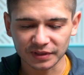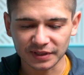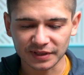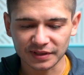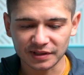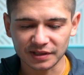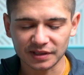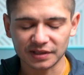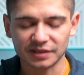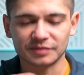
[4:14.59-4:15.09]

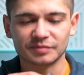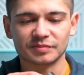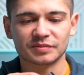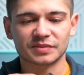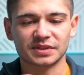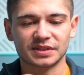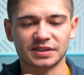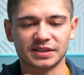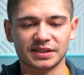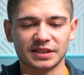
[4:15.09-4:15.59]
Lithium
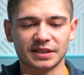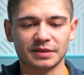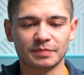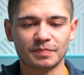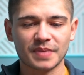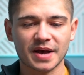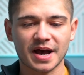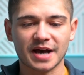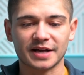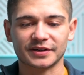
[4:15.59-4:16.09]
Z
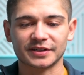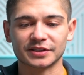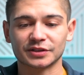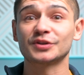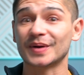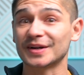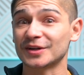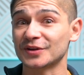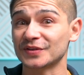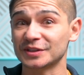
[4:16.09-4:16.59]
battery.
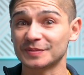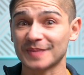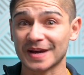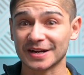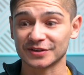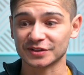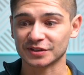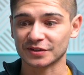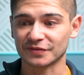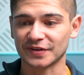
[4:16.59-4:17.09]
So I know these
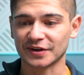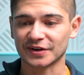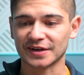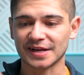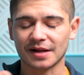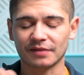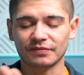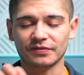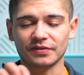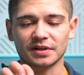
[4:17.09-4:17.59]
batteries are very
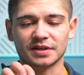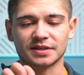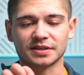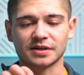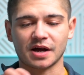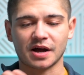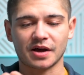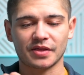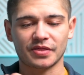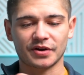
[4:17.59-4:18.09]
helpful on
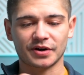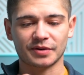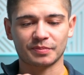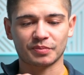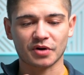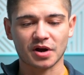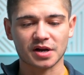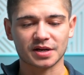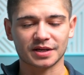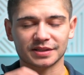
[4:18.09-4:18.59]
other
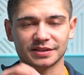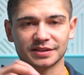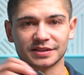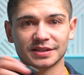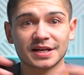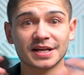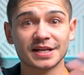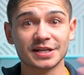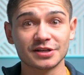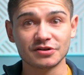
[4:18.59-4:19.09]
products,
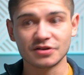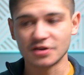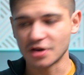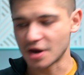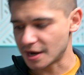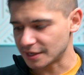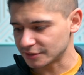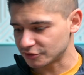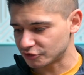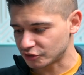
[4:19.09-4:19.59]

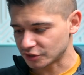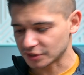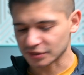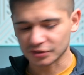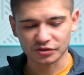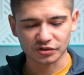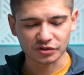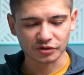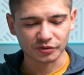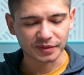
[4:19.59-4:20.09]
not
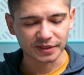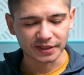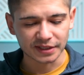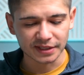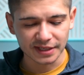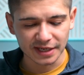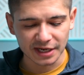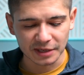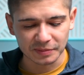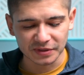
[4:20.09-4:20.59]
just Sony
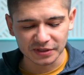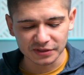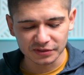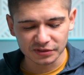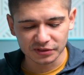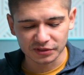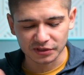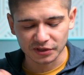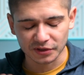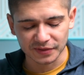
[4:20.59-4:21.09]
cameras.
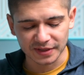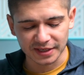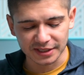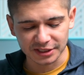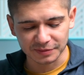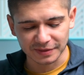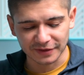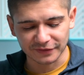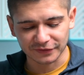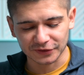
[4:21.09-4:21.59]
So that
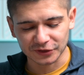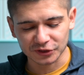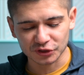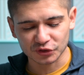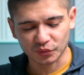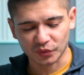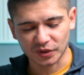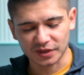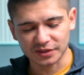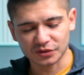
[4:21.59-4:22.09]
is my
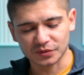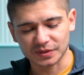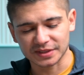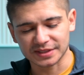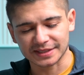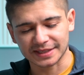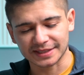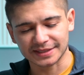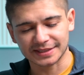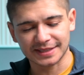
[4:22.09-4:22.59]
first one. So
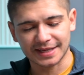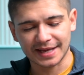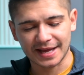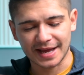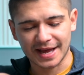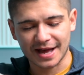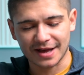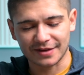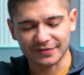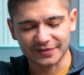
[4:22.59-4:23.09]
excited to
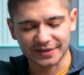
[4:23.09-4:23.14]
have